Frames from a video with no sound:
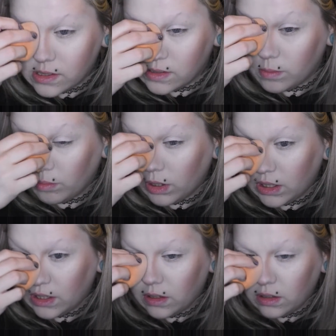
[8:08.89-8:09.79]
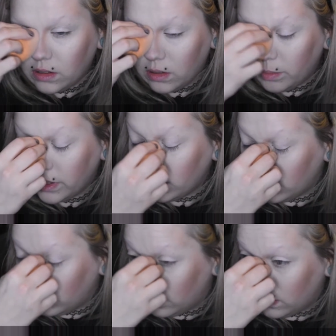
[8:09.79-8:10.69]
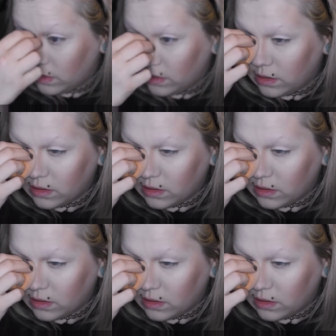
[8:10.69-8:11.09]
And then blend it out a little bit.